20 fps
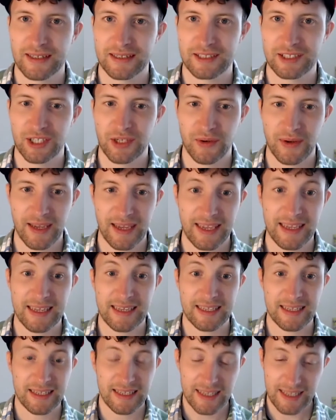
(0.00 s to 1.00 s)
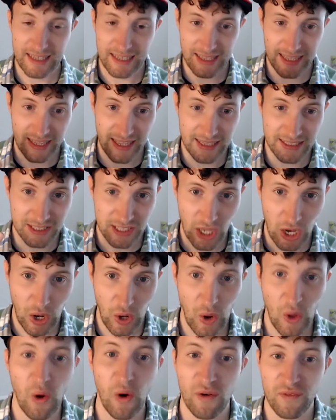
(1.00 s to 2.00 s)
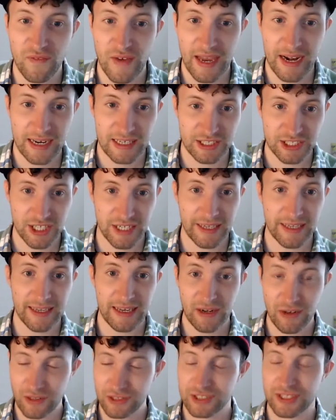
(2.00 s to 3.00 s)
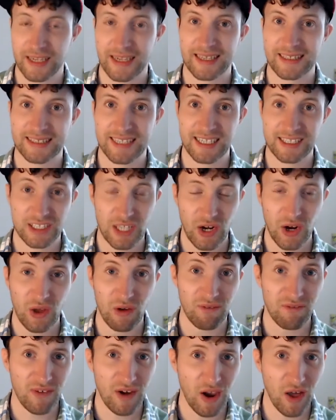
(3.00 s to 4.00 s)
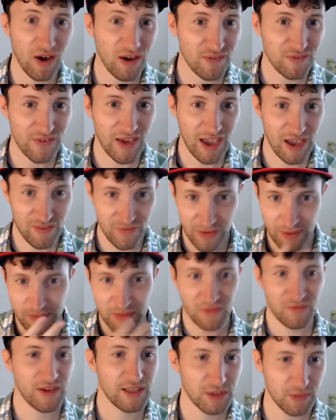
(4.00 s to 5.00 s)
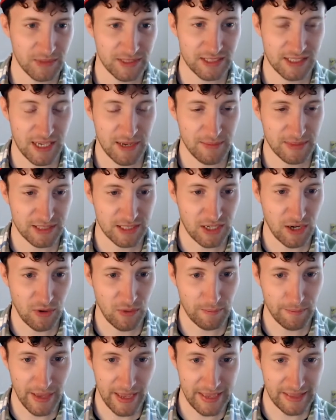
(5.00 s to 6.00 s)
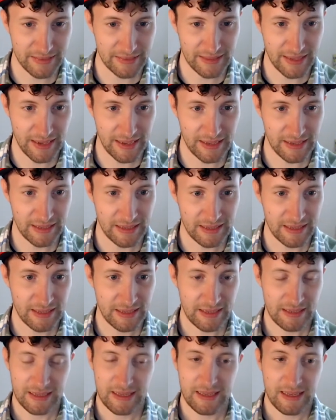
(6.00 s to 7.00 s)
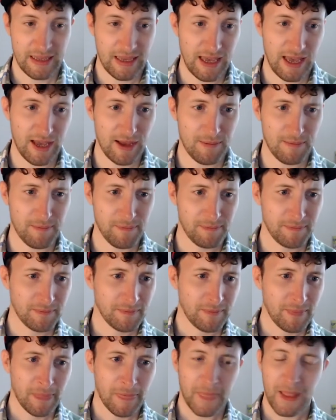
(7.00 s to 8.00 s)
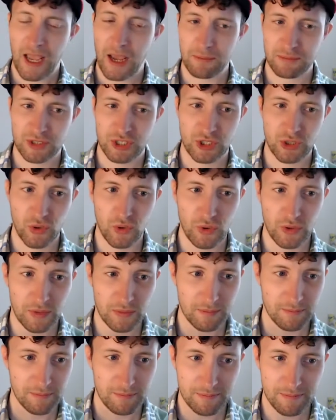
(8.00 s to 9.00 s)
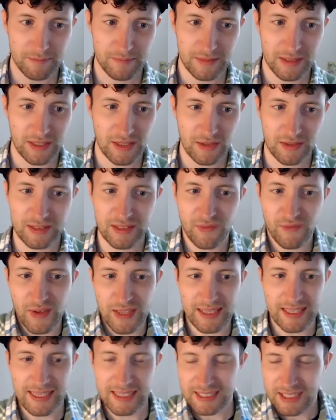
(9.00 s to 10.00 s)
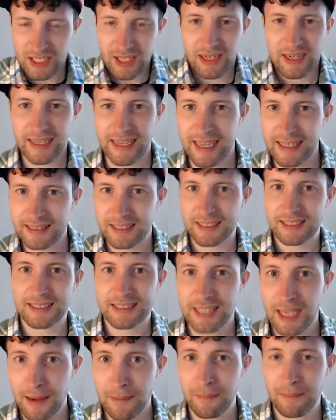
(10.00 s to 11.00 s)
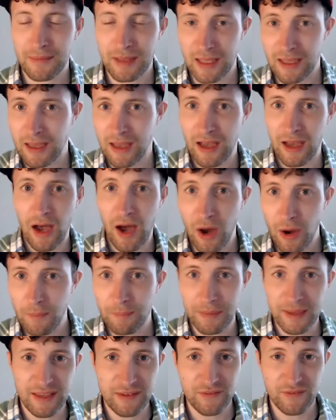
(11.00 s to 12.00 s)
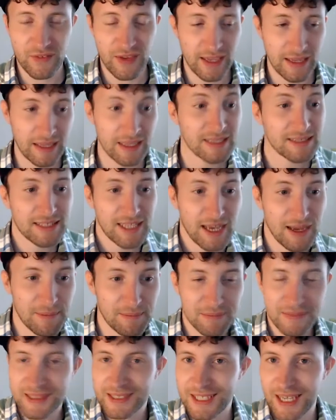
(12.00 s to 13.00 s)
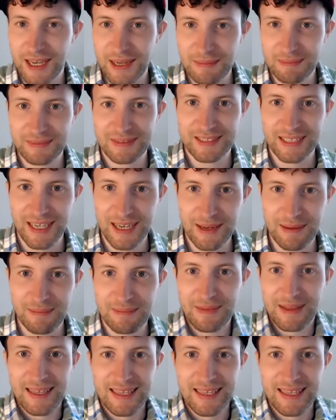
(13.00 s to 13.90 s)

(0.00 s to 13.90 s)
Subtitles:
to it. It's a lot of energy. It looks like it takes a lot of life out of him. The fact that we see him as an old man there, I'm sure, you know, the fact that he has to kind of get into this heartbeat thing, dum dum dum,